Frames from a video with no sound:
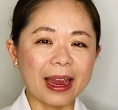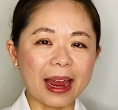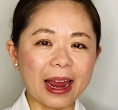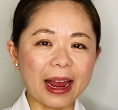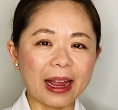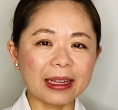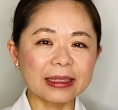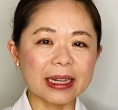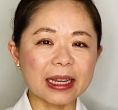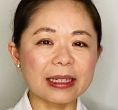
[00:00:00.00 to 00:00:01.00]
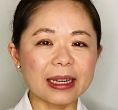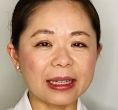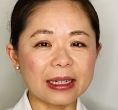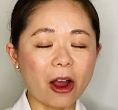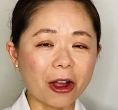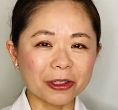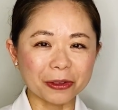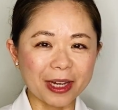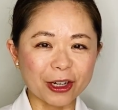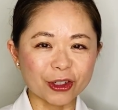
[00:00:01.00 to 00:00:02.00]
and getting
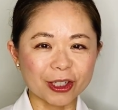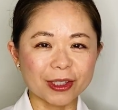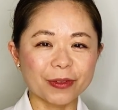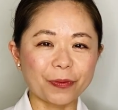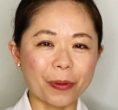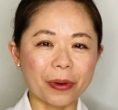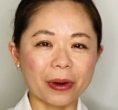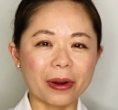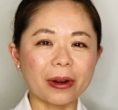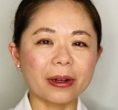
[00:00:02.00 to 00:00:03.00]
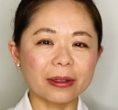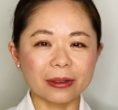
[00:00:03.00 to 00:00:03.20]
consultations for